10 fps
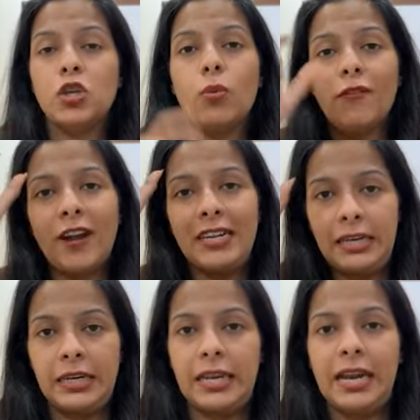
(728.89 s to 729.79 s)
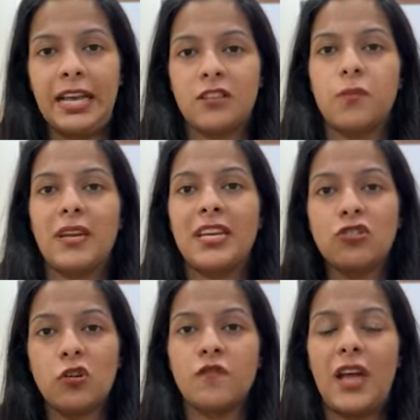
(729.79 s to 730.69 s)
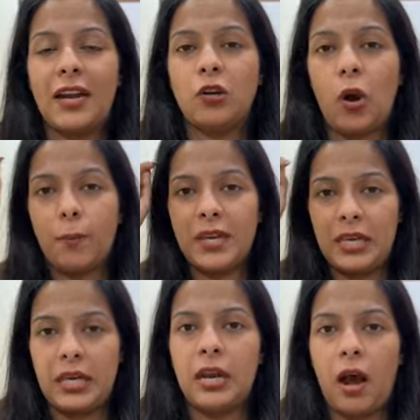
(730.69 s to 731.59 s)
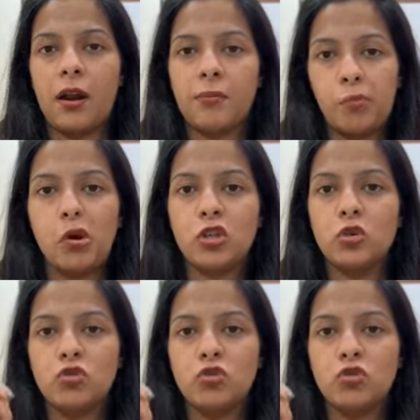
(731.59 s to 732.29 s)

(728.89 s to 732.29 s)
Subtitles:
You will find detailed explanation of that topic in our book,